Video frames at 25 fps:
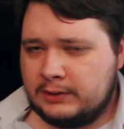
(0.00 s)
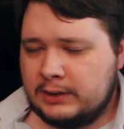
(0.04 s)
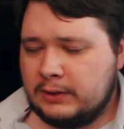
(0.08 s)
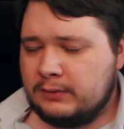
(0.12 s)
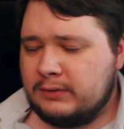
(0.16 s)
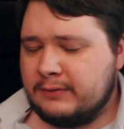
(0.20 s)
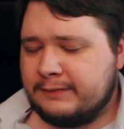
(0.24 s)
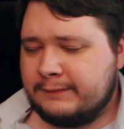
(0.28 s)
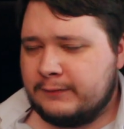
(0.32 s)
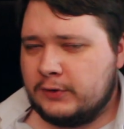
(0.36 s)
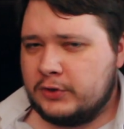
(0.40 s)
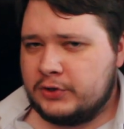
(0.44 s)
Now
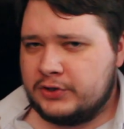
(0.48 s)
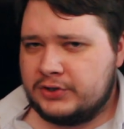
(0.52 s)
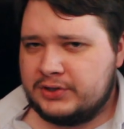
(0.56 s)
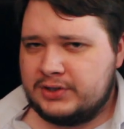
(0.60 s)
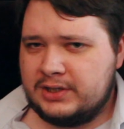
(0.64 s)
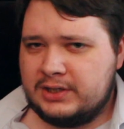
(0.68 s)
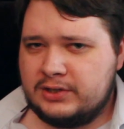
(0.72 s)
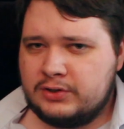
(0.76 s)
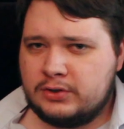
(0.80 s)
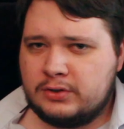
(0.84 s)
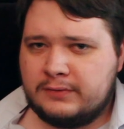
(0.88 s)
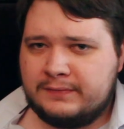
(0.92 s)
the first
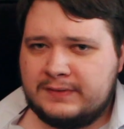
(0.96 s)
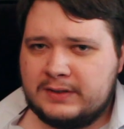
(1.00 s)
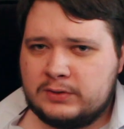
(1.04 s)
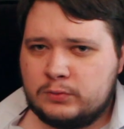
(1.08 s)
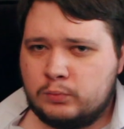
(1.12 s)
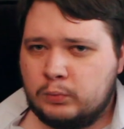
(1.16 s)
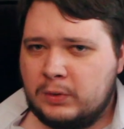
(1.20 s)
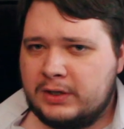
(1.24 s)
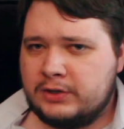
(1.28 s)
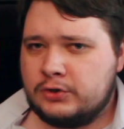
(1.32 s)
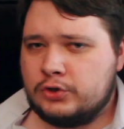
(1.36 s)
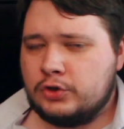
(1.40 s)
season of this
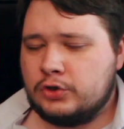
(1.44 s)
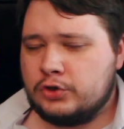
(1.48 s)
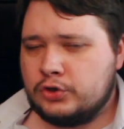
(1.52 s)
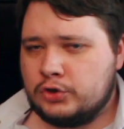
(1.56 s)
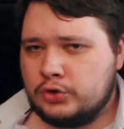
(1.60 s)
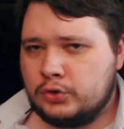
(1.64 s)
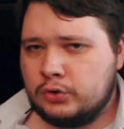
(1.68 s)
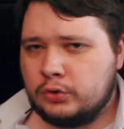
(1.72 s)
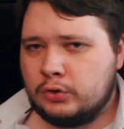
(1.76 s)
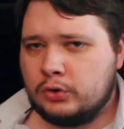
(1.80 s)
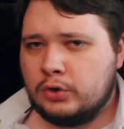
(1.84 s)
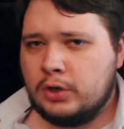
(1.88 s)
Witcher
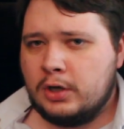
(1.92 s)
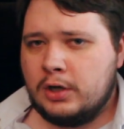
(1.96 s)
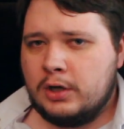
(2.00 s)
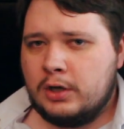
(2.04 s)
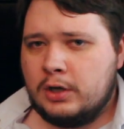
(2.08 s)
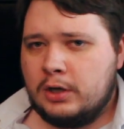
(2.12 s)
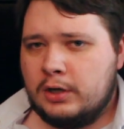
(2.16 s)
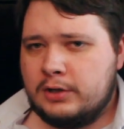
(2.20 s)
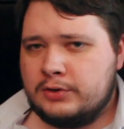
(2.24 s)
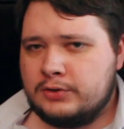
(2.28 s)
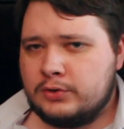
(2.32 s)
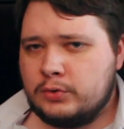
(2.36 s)
show
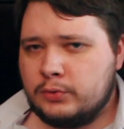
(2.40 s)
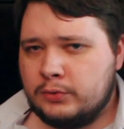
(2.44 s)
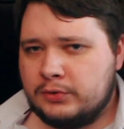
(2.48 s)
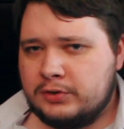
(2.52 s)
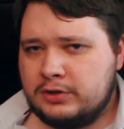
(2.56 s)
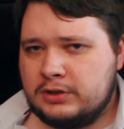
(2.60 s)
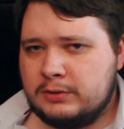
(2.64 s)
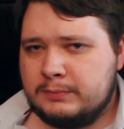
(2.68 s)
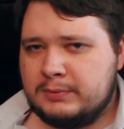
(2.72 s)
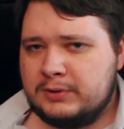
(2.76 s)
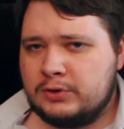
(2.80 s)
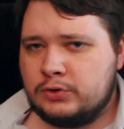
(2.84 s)
is
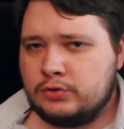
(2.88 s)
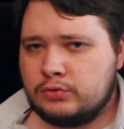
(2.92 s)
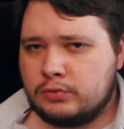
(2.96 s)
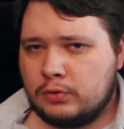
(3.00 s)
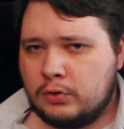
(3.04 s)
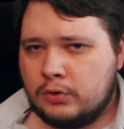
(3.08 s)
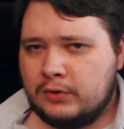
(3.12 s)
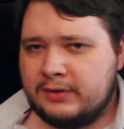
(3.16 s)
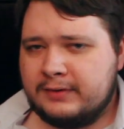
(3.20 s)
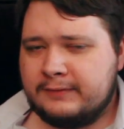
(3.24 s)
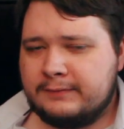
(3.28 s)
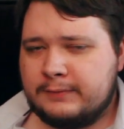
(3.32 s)
going to be
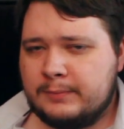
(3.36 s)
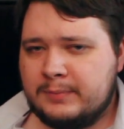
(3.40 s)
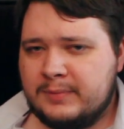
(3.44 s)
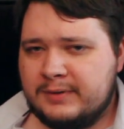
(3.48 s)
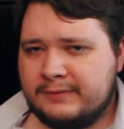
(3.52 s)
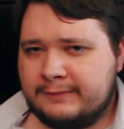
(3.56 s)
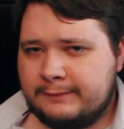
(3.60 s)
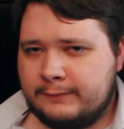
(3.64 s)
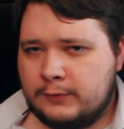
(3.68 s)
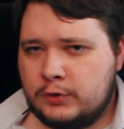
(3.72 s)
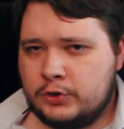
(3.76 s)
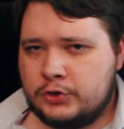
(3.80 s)
drawing from the
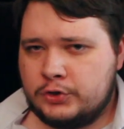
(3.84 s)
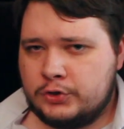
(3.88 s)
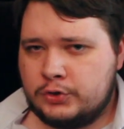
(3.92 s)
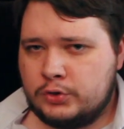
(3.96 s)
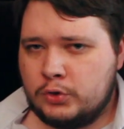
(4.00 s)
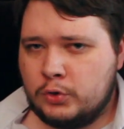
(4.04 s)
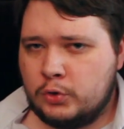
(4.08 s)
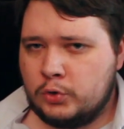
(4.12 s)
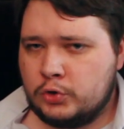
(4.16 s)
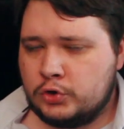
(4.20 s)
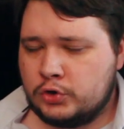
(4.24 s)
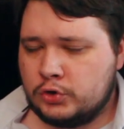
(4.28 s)
first
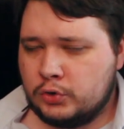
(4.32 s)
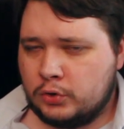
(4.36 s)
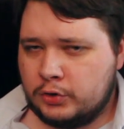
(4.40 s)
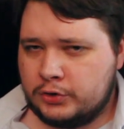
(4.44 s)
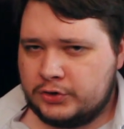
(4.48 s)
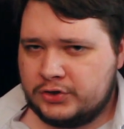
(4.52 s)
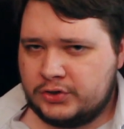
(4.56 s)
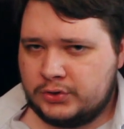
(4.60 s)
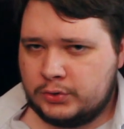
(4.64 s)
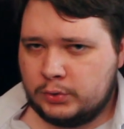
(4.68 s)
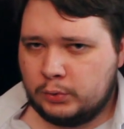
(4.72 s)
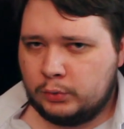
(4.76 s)
2
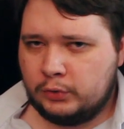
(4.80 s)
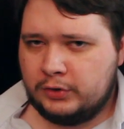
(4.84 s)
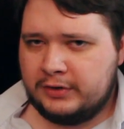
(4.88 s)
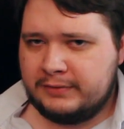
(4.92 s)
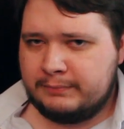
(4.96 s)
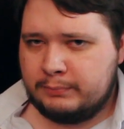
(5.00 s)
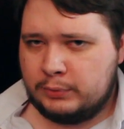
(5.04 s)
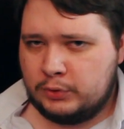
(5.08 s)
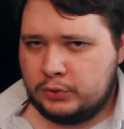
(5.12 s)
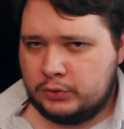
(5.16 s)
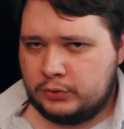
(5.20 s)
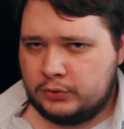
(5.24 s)
short story
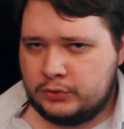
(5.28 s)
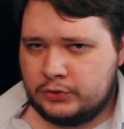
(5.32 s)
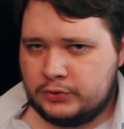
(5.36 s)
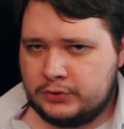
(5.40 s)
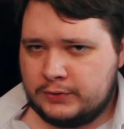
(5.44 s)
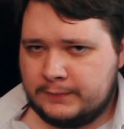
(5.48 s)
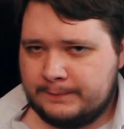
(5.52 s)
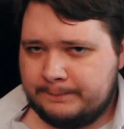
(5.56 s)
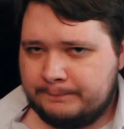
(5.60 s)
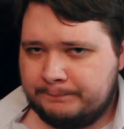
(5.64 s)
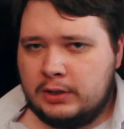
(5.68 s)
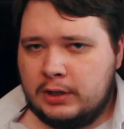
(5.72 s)
books.